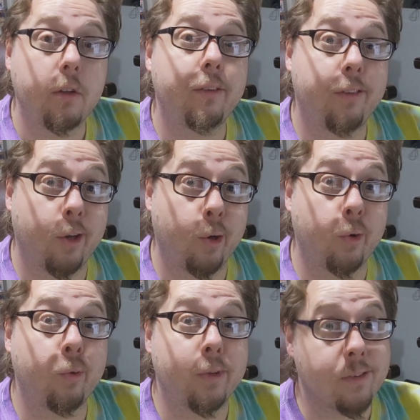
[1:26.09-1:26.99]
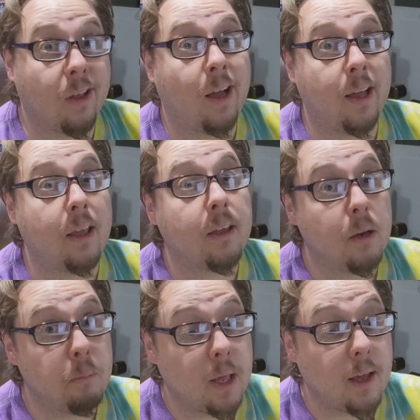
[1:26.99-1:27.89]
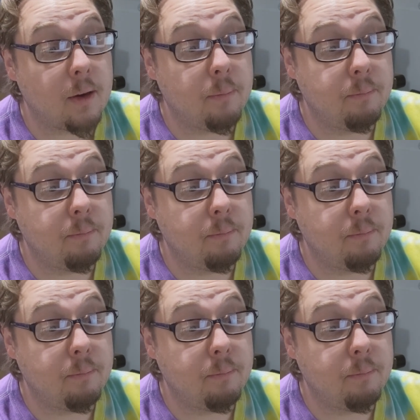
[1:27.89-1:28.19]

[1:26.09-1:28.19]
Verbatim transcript: Toad was lying in bed.